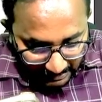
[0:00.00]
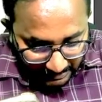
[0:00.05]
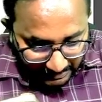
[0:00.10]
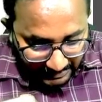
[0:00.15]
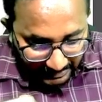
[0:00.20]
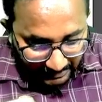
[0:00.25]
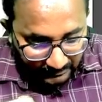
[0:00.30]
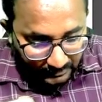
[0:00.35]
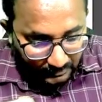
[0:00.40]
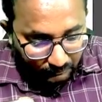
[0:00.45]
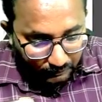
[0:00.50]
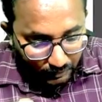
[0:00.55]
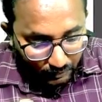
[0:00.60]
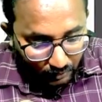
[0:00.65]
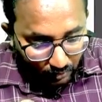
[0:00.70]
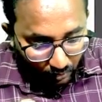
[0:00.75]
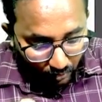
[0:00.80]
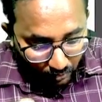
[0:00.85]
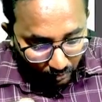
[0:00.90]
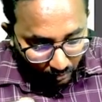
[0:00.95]
Yes, if you
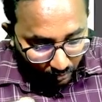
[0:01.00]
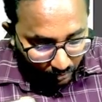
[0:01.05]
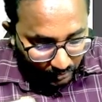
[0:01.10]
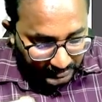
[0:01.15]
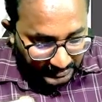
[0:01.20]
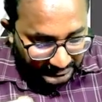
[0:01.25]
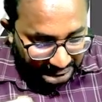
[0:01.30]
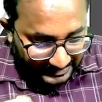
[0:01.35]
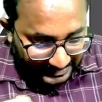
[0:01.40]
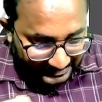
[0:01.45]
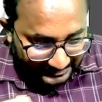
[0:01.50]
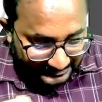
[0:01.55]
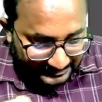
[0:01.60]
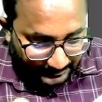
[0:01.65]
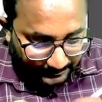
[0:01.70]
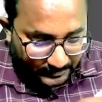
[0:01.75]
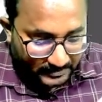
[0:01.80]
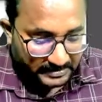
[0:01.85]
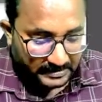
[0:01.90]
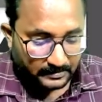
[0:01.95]
don't know this
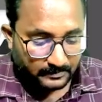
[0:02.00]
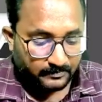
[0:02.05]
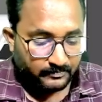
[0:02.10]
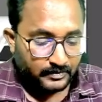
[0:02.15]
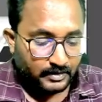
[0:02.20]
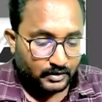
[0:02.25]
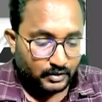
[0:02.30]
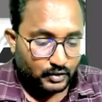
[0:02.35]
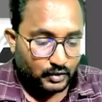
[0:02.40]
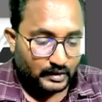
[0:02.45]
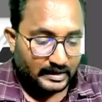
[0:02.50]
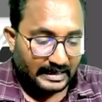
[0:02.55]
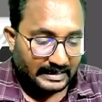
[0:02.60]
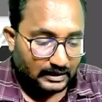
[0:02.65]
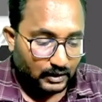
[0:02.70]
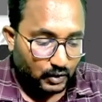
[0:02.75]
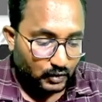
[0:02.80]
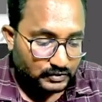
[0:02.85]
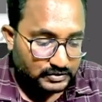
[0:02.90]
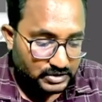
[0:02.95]
exception, you can
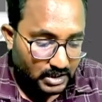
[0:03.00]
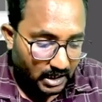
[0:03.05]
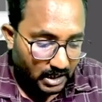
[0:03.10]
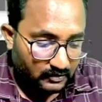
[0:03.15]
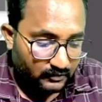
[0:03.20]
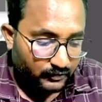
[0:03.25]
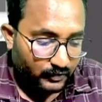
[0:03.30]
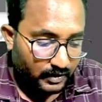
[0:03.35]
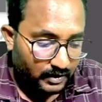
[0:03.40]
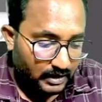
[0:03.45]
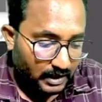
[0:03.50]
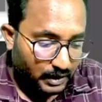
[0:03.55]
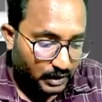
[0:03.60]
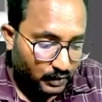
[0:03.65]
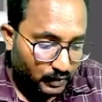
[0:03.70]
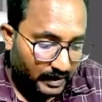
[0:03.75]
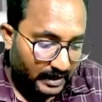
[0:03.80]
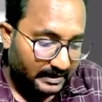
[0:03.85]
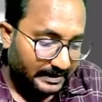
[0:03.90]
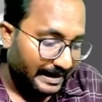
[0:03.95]
do shortfall and you
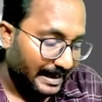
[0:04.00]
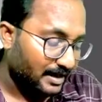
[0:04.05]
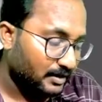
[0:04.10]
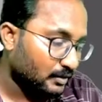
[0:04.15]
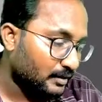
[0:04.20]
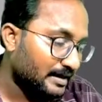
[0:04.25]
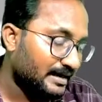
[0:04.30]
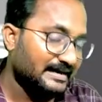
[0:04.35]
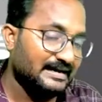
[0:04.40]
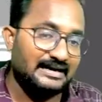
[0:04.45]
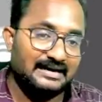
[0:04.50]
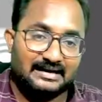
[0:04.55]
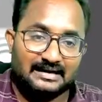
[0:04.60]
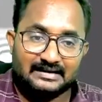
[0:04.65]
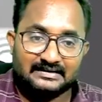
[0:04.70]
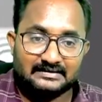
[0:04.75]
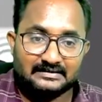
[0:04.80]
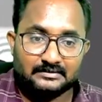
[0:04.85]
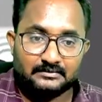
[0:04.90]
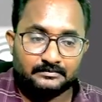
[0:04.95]
can calculate
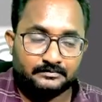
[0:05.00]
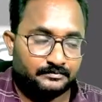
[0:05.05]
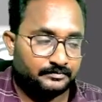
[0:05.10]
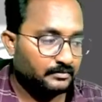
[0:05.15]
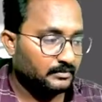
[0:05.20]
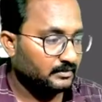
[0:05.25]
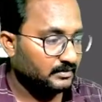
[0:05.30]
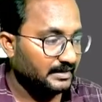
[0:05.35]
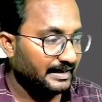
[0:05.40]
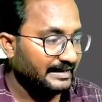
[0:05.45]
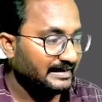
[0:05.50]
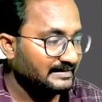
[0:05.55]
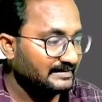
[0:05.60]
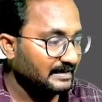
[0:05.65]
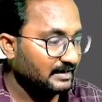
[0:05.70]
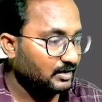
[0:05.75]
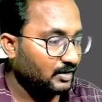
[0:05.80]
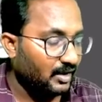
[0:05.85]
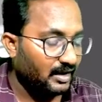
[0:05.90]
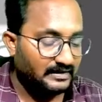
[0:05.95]
interest. That is a
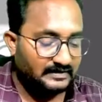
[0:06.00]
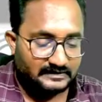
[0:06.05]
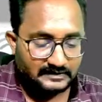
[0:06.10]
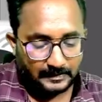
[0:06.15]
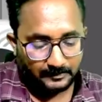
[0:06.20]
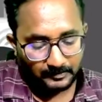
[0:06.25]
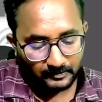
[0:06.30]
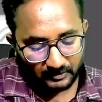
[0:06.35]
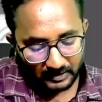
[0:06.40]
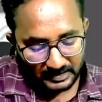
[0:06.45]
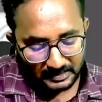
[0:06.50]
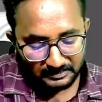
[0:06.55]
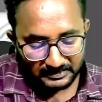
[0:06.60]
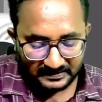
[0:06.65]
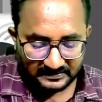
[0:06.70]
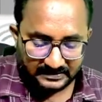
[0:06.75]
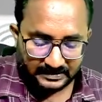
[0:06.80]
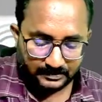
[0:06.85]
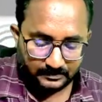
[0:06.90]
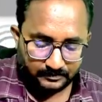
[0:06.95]
conceptually
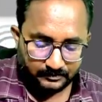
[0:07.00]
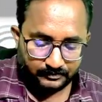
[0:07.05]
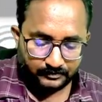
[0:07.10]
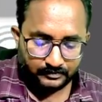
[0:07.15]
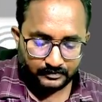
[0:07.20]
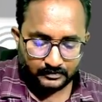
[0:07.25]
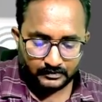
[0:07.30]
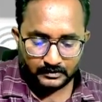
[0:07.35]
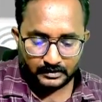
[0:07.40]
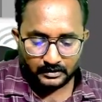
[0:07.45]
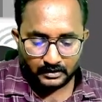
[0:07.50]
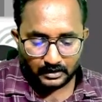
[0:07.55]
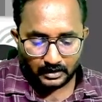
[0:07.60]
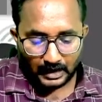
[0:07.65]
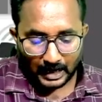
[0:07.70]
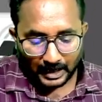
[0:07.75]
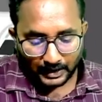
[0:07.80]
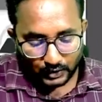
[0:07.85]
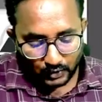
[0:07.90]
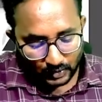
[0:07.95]
mistake.
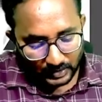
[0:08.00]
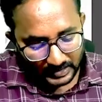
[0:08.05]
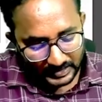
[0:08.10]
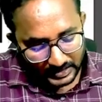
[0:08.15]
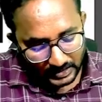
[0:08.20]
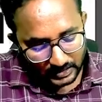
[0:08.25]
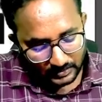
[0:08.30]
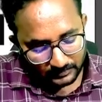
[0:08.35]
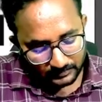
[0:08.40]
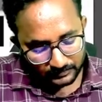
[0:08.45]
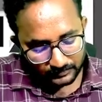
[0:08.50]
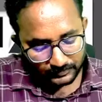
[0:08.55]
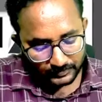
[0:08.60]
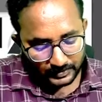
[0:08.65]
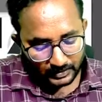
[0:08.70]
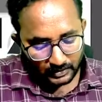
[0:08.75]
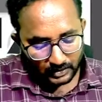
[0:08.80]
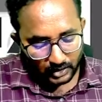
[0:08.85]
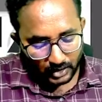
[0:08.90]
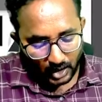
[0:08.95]
Are you clear?
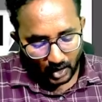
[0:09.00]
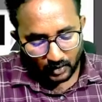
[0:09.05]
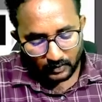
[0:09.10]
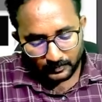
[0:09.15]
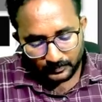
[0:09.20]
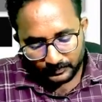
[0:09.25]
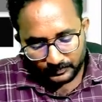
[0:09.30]
Now,